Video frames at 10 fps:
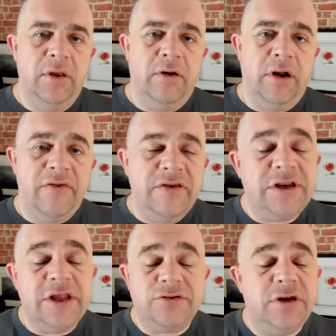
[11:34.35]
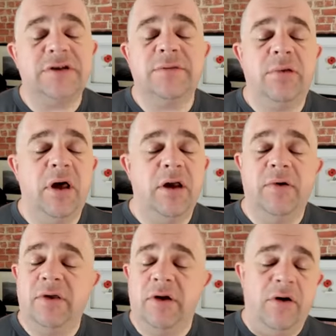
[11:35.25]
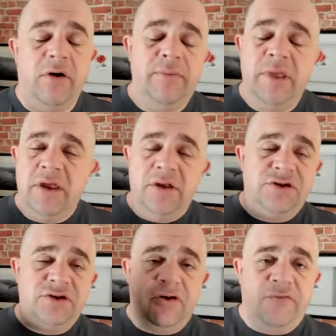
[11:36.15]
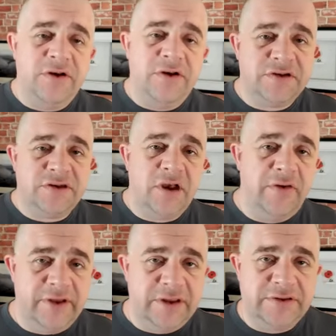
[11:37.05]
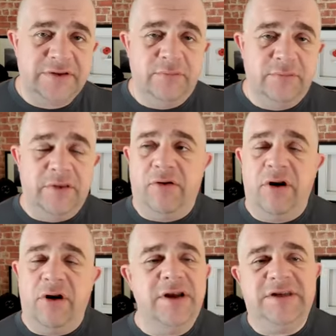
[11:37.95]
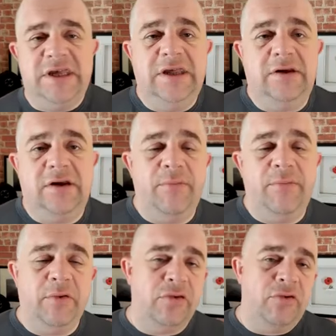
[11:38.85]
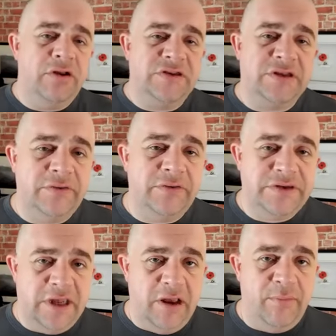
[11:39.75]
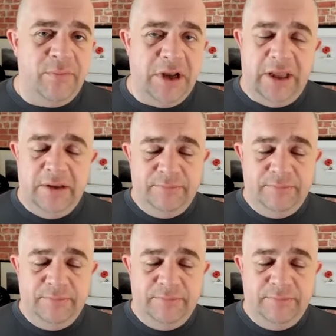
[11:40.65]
And this literally does apply whether you're a software as a service, whether you're an IT company, whether you're a consultancy company.